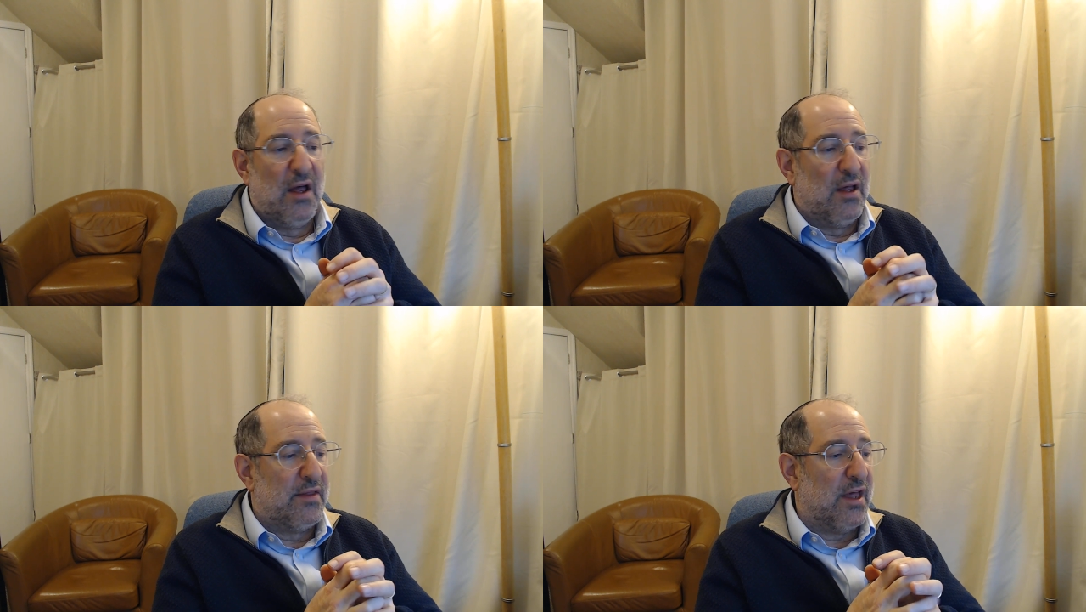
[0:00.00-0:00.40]

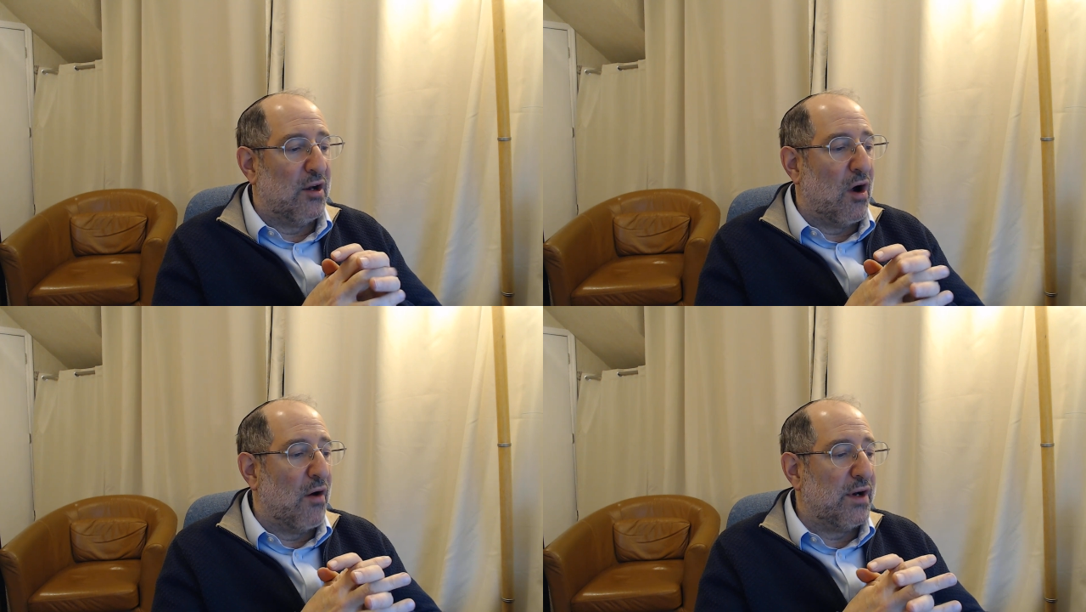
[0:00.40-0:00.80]
They had
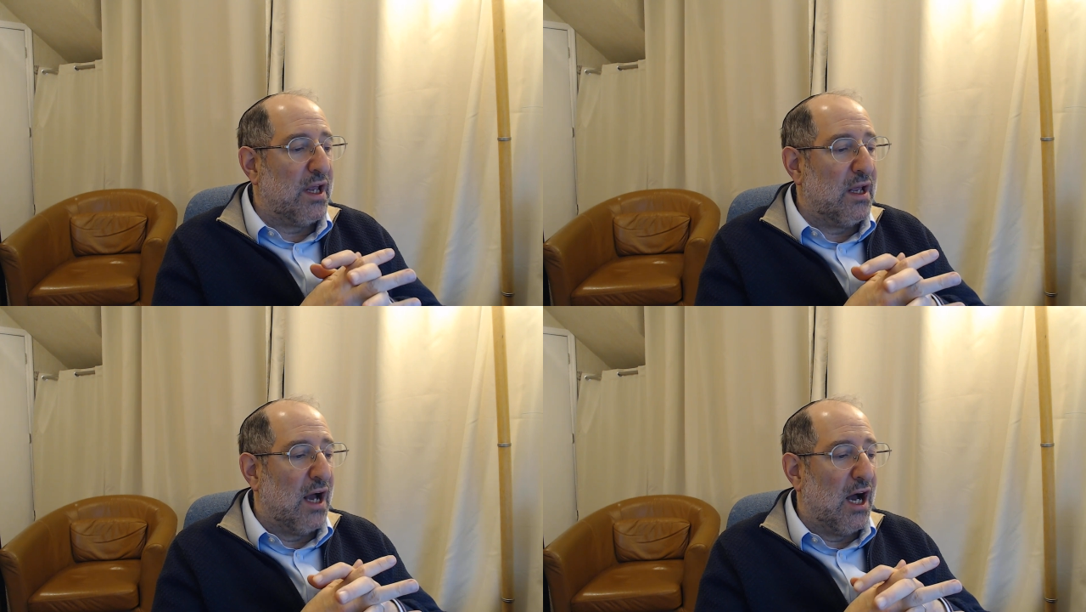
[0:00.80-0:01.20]

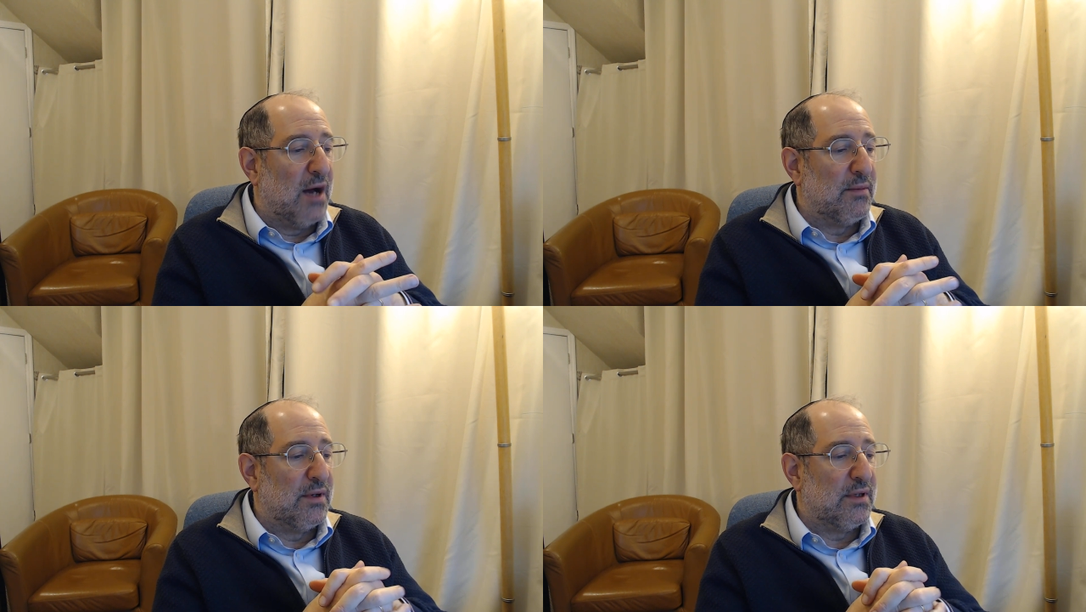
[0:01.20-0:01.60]
already
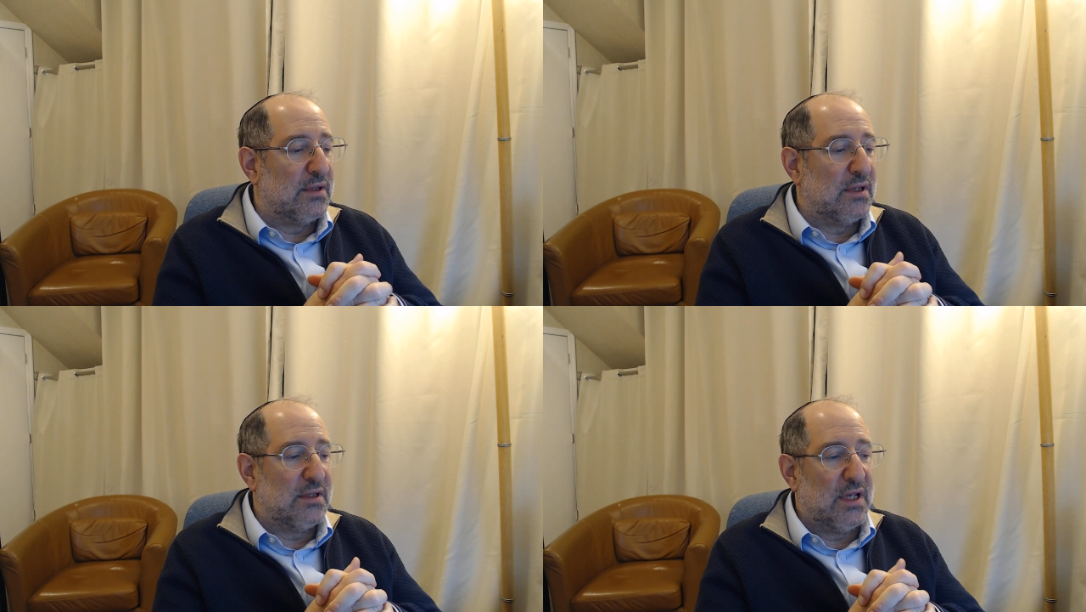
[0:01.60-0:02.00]

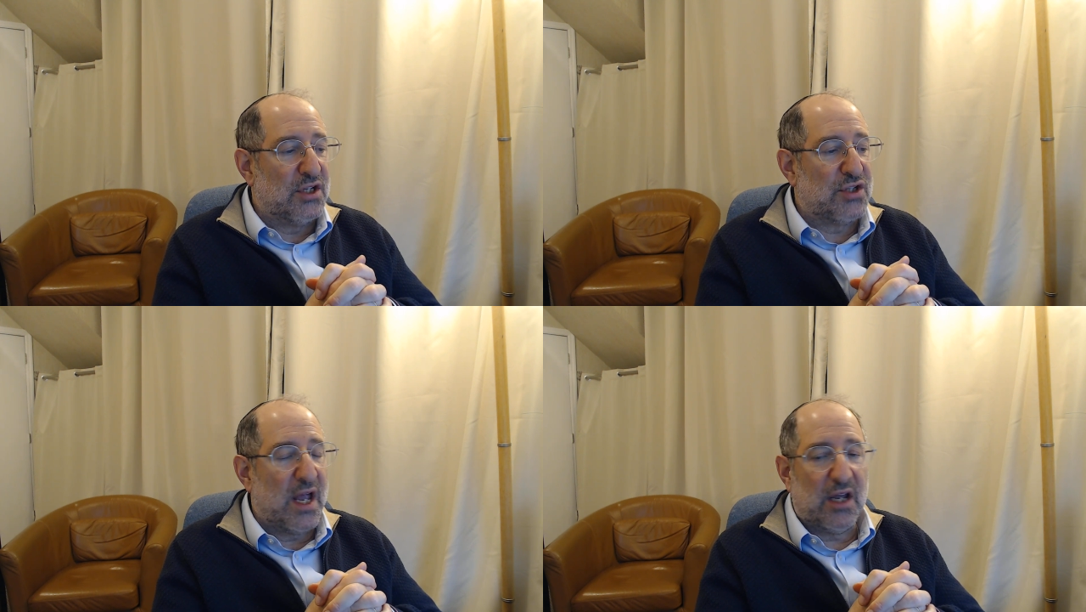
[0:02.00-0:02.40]

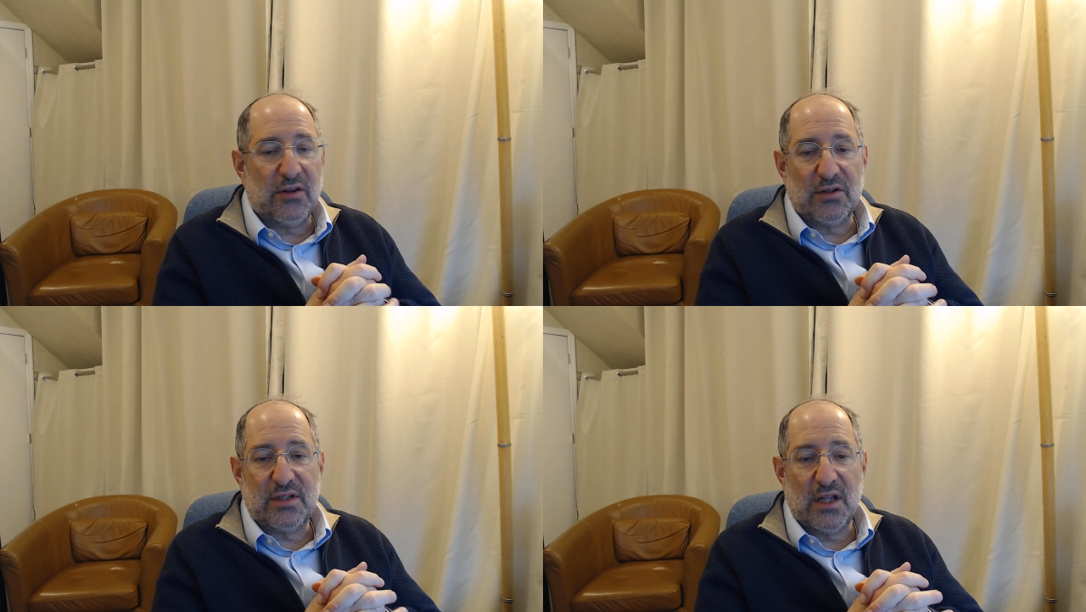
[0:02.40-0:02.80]
each taken
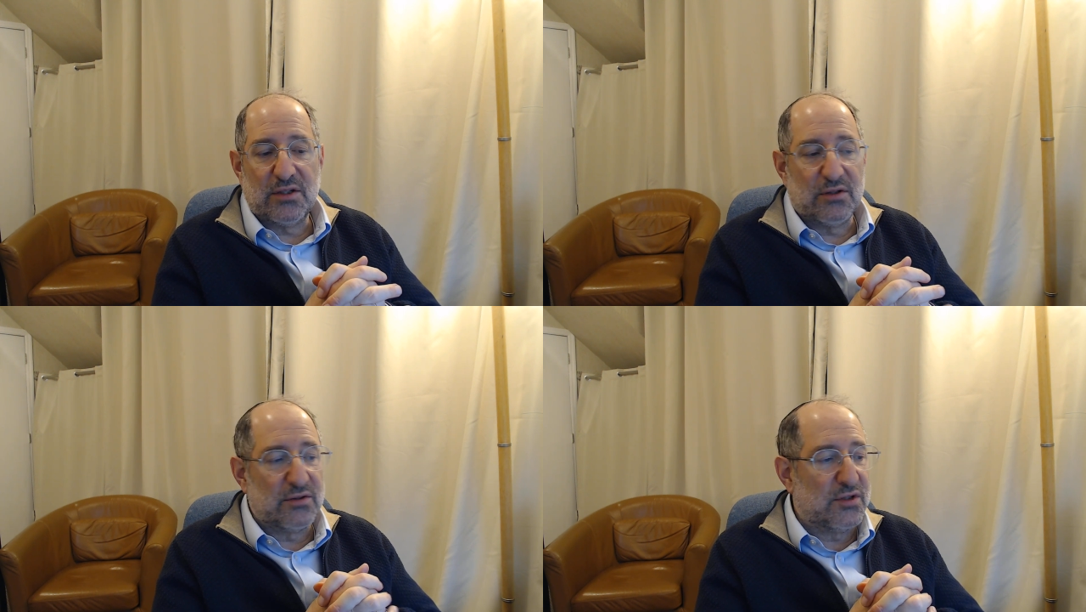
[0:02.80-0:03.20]
their
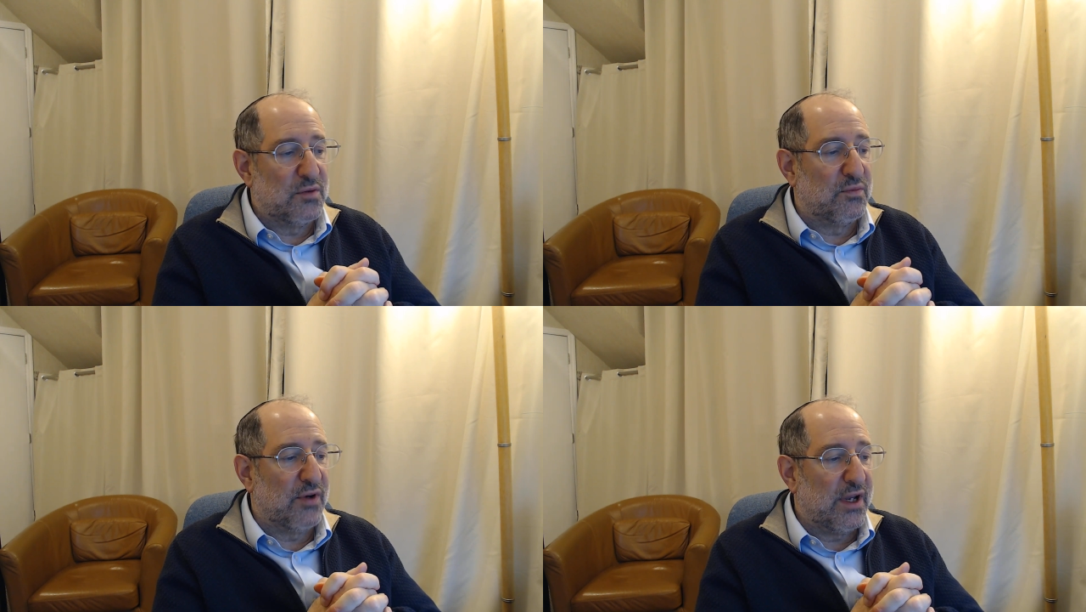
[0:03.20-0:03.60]
censers to
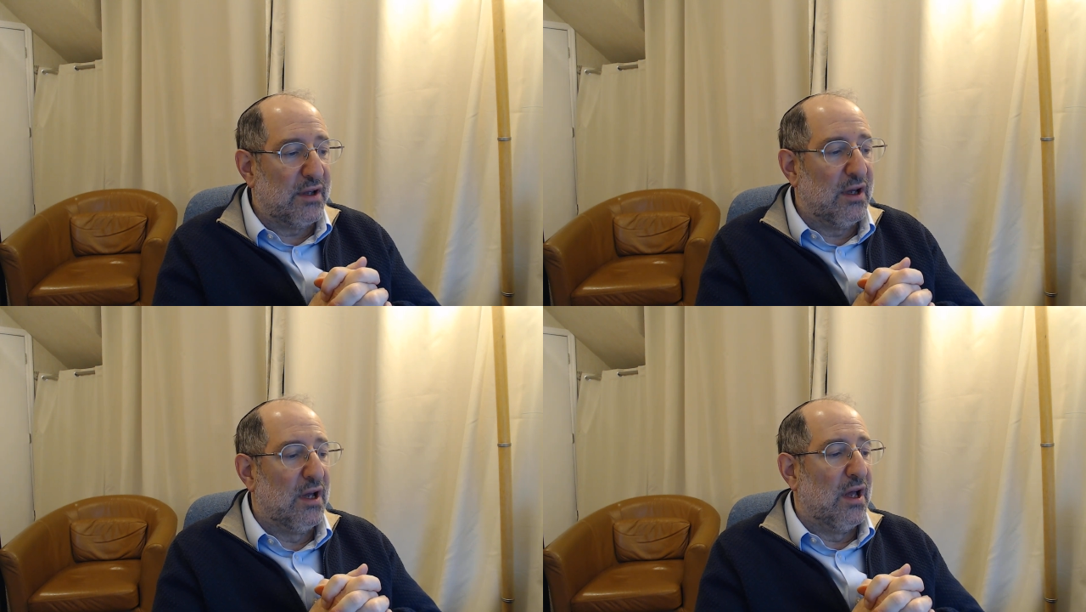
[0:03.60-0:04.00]

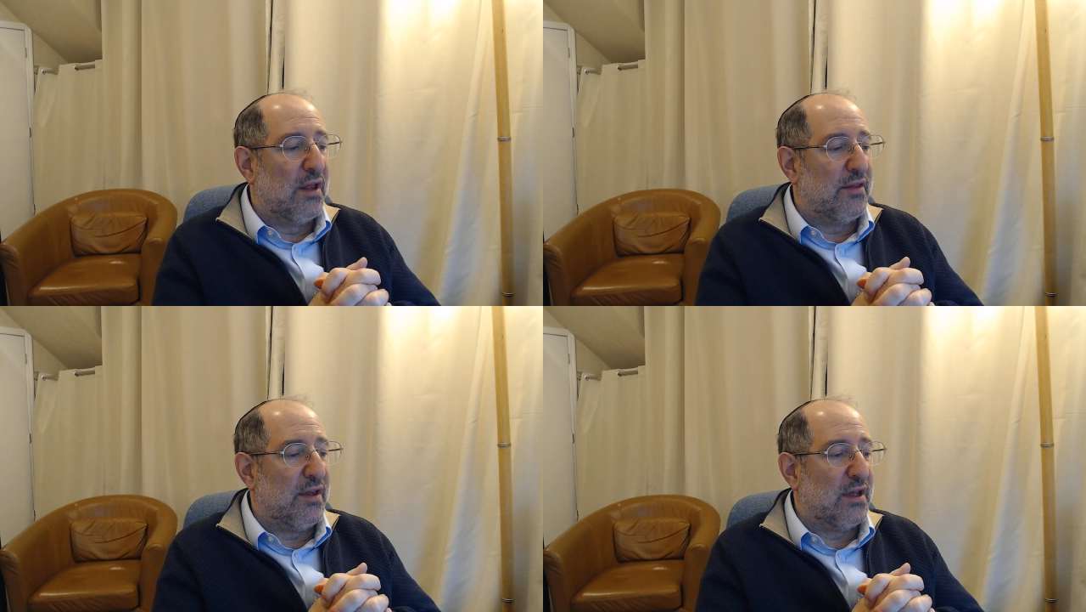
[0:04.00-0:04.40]
bring
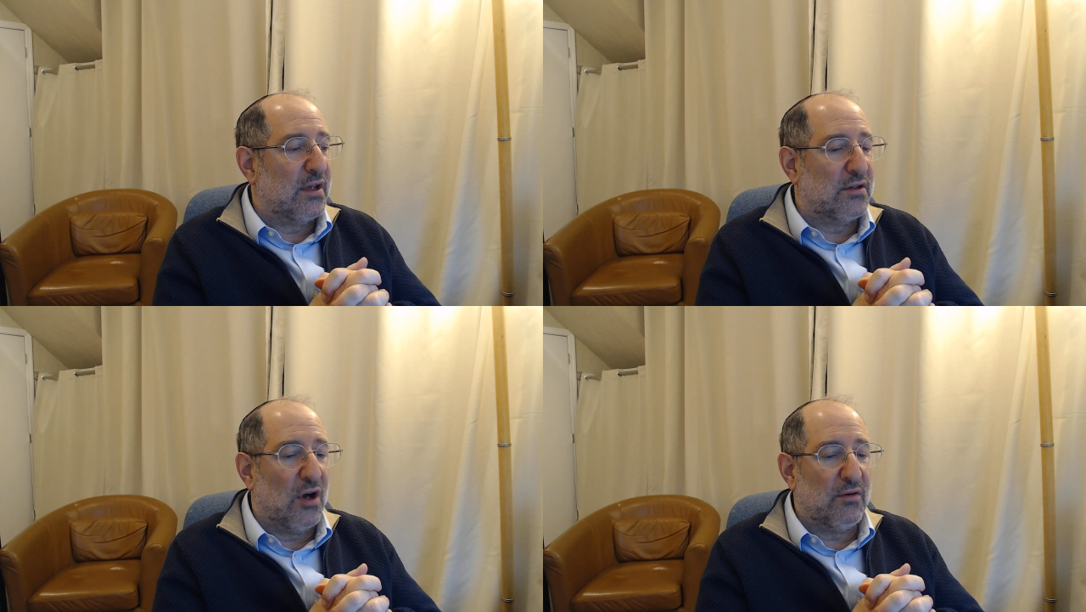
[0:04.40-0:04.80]
the
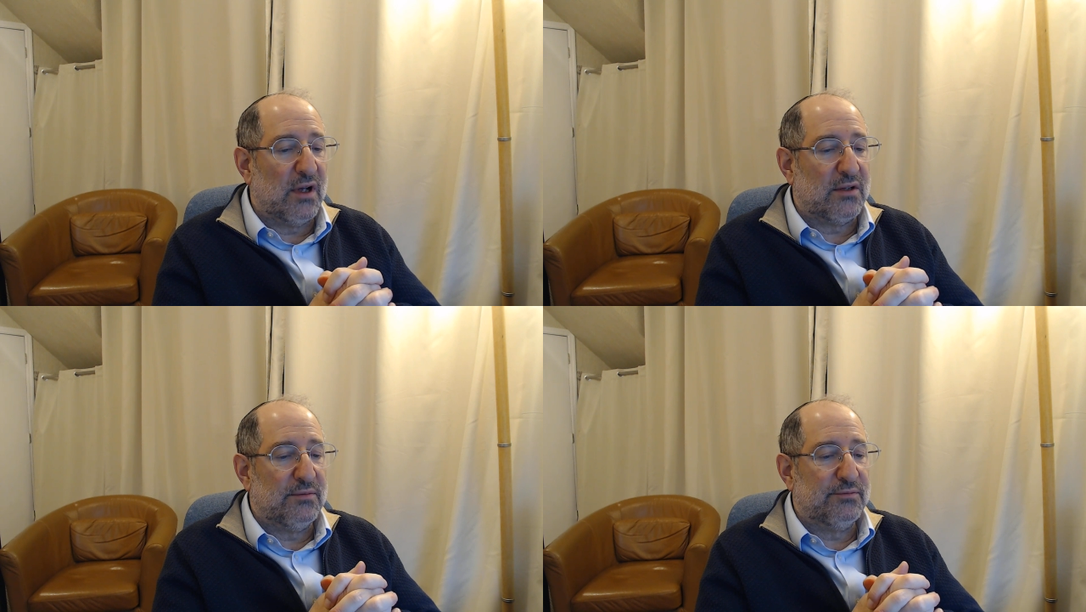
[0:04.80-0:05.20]

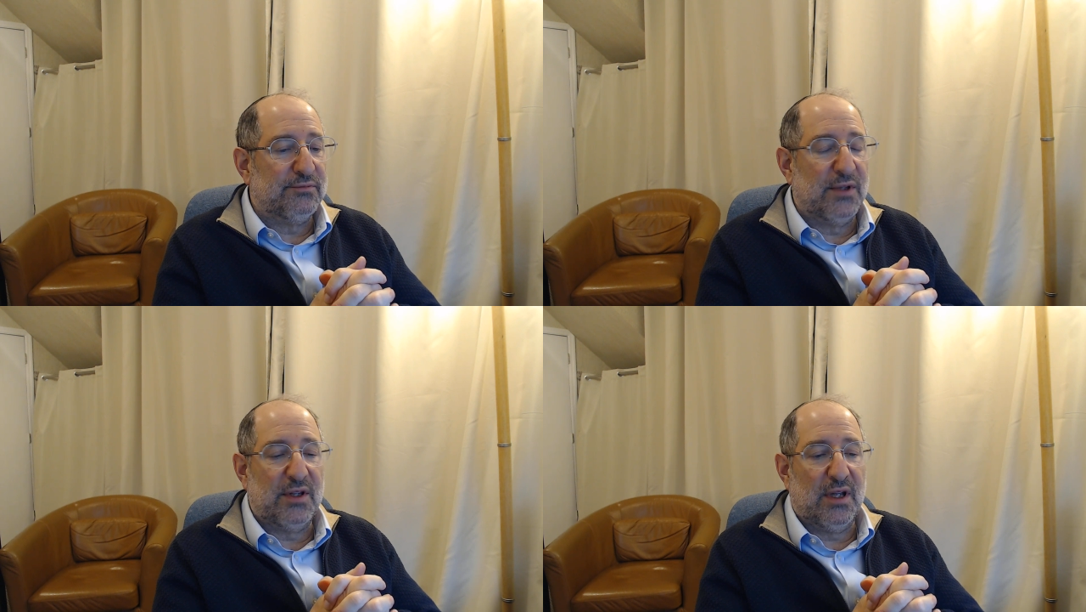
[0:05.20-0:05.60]
ketoret
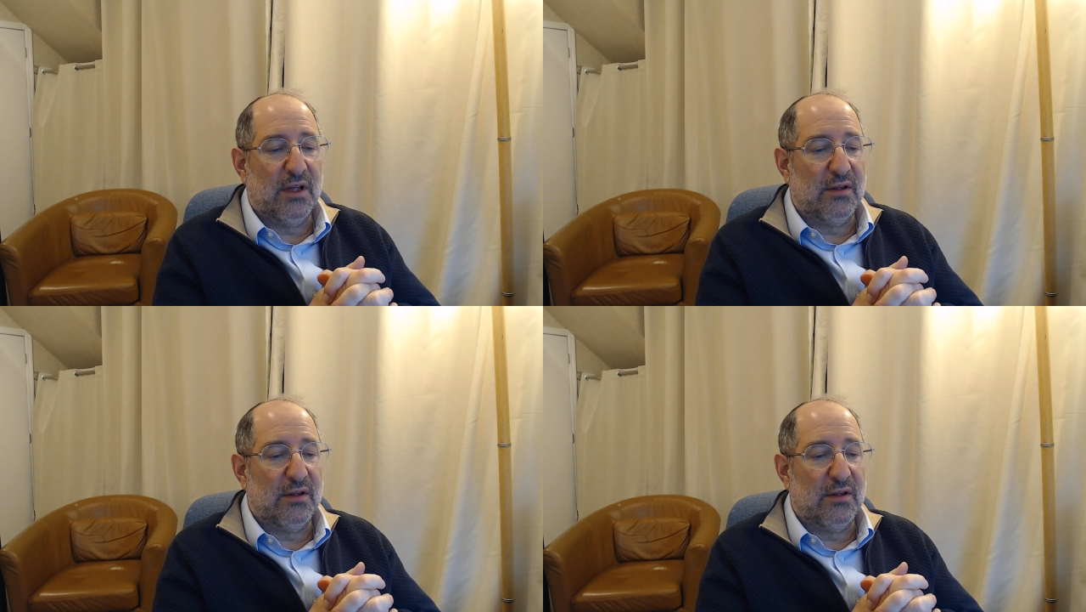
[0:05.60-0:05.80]
and the